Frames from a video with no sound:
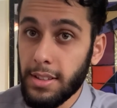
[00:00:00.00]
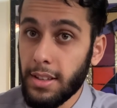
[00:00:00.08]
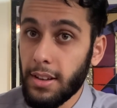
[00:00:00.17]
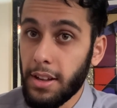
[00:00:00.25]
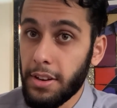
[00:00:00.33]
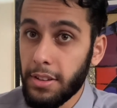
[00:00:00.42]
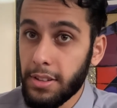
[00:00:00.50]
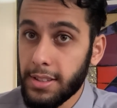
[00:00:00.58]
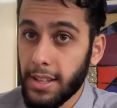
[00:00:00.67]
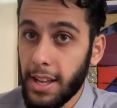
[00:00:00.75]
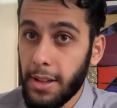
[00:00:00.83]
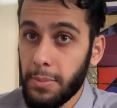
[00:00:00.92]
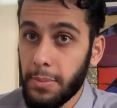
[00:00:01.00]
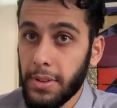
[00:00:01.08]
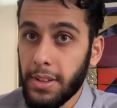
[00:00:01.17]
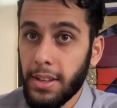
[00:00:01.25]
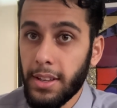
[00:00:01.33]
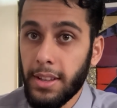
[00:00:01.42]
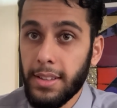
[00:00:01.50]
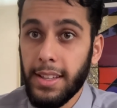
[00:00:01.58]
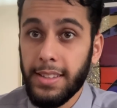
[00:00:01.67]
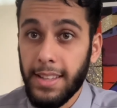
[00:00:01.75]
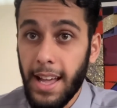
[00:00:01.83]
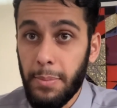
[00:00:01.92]
another time
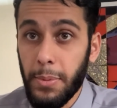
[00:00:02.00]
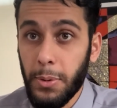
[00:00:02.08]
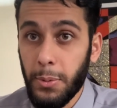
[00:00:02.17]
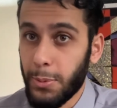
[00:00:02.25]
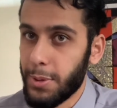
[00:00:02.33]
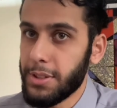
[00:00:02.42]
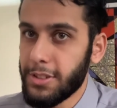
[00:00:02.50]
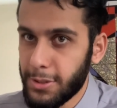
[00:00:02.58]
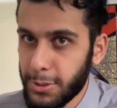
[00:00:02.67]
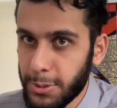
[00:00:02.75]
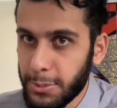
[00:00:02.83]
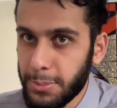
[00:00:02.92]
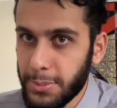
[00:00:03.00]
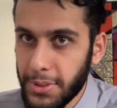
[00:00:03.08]
this happened was Zoom.